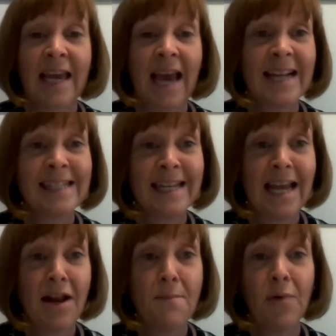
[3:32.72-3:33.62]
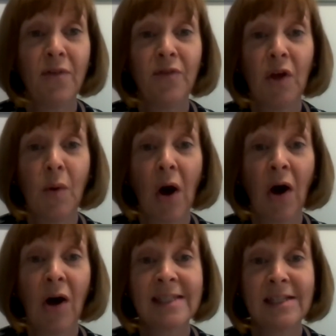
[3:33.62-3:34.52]
I can see a number of
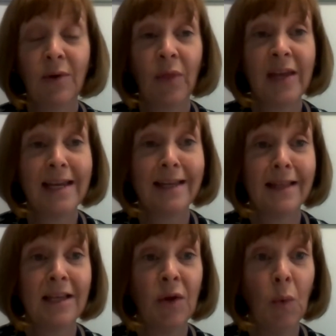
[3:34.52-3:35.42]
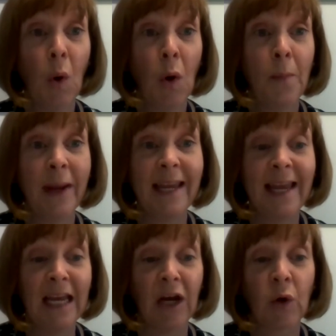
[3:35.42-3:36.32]
you are still thinking that you will
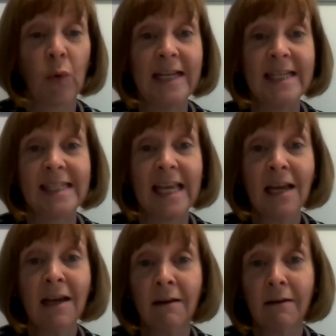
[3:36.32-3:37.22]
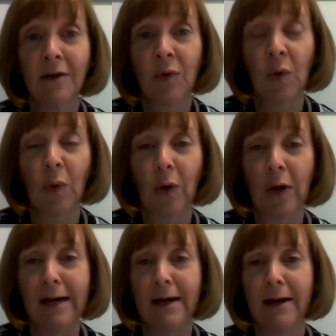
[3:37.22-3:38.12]
be increasing
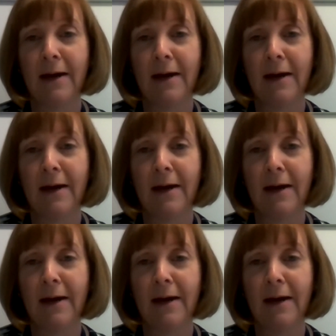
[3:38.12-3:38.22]
your